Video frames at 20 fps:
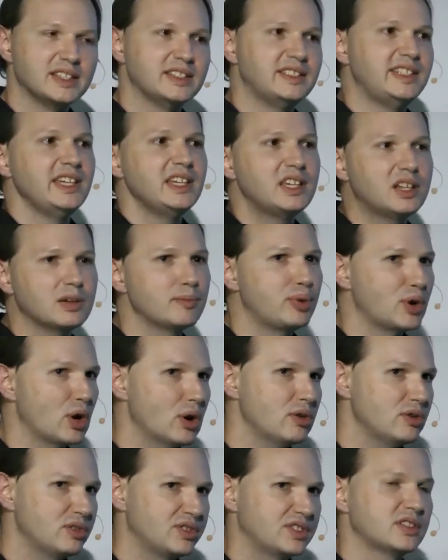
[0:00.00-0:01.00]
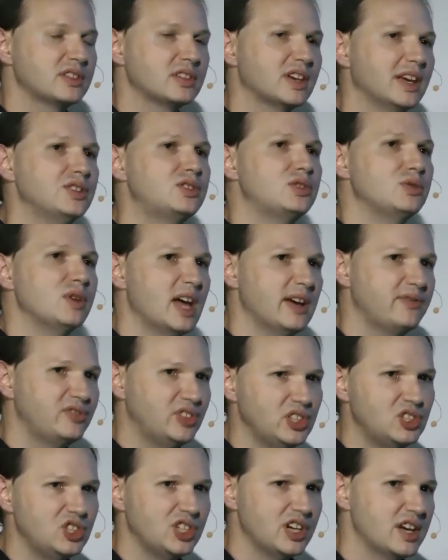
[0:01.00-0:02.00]
decompose into
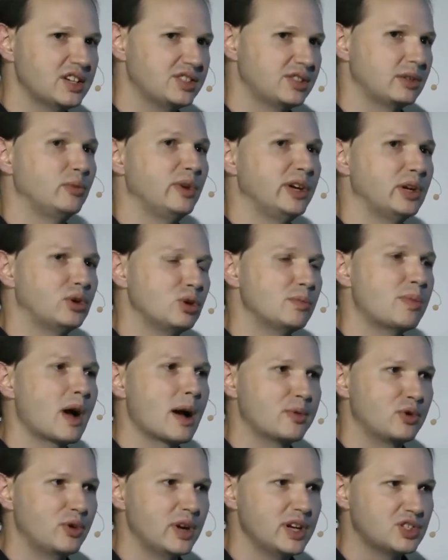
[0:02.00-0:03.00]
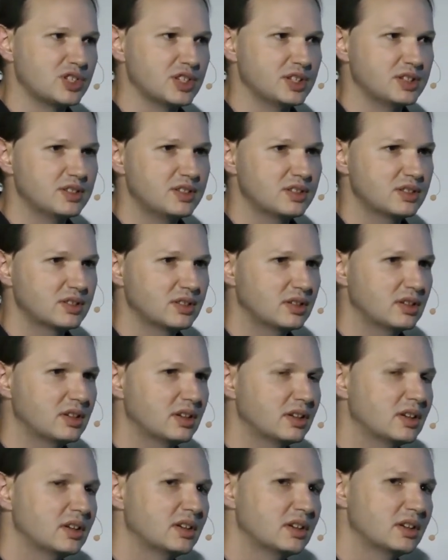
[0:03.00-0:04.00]
FTGS and regroup operations.
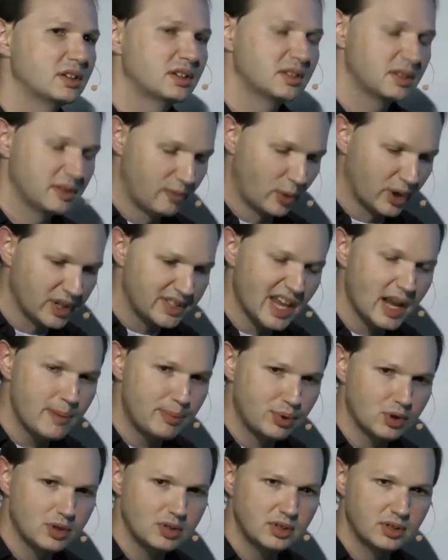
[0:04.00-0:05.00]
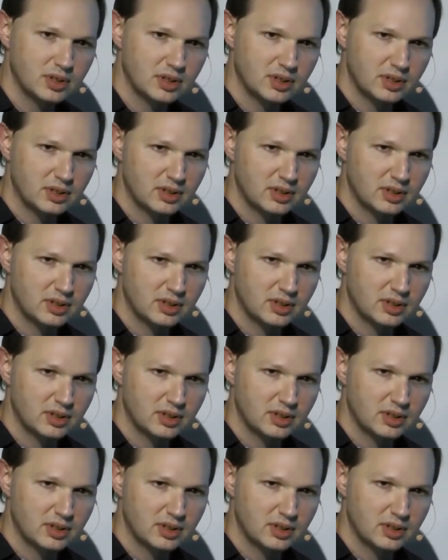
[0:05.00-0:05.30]
For example,